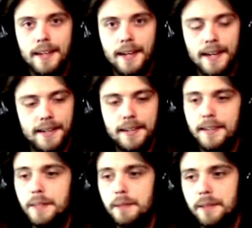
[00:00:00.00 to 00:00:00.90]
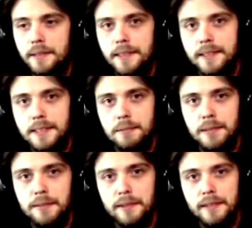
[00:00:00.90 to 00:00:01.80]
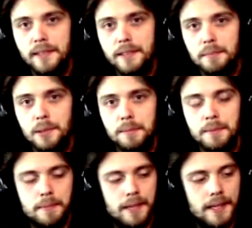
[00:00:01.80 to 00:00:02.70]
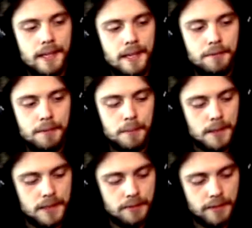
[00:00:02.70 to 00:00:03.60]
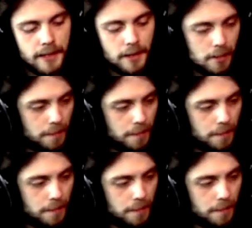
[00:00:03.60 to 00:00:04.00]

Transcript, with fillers: And you can look at this whenever you need it, pull up the PDF or pause the video.